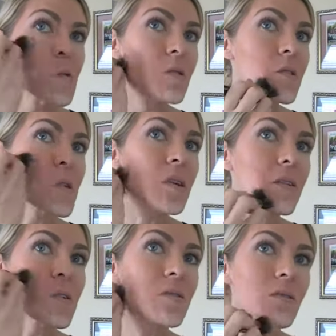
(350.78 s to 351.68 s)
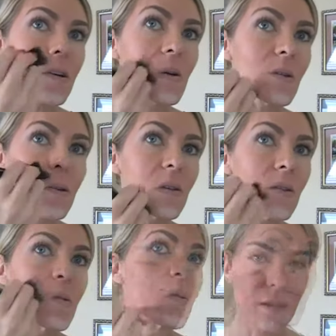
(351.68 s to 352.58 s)
Circular strokes.
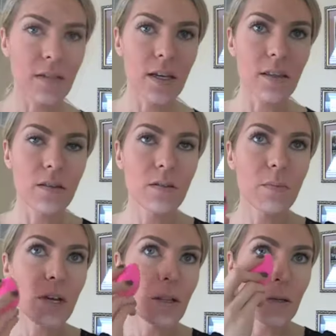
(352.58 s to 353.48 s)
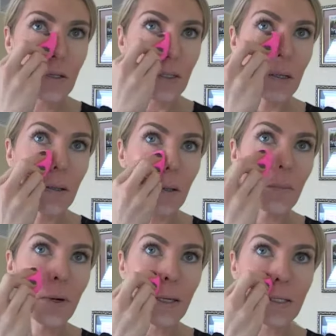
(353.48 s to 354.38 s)
I can take the sponge
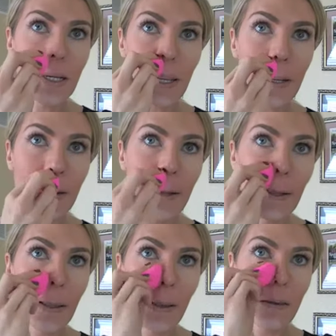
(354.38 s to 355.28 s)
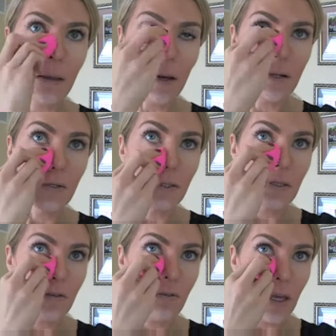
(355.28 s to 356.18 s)
and press it in the contours
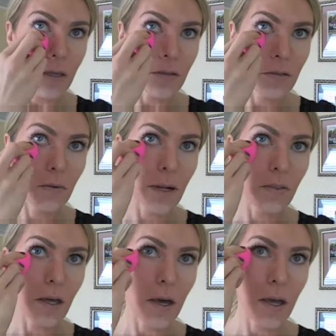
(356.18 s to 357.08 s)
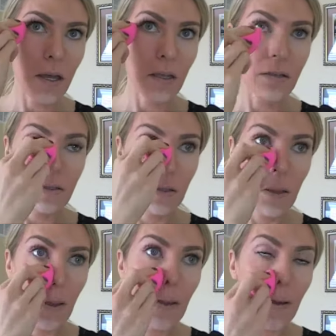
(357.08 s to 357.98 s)
of the face, around the eyes,
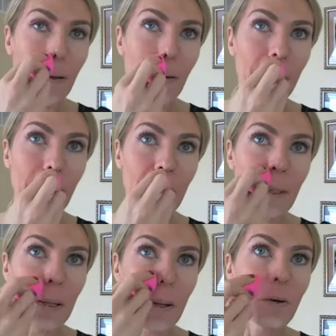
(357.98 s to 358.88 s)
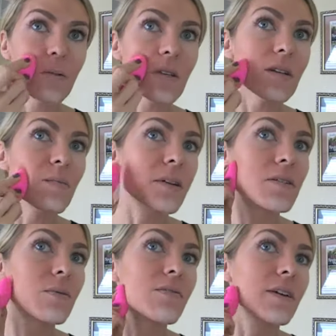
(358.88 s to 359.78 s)
around the nose, any
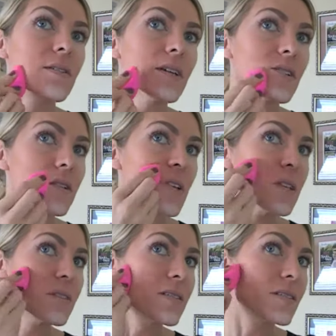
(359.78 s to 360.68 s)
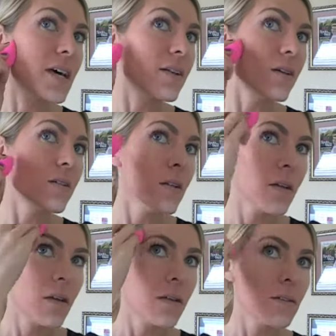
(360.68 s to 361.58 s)
place where foundation tends to settle.
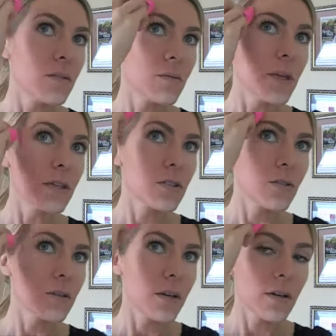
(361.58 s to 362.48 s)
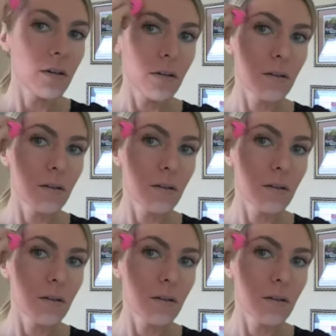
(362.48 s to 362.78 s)
Just make sure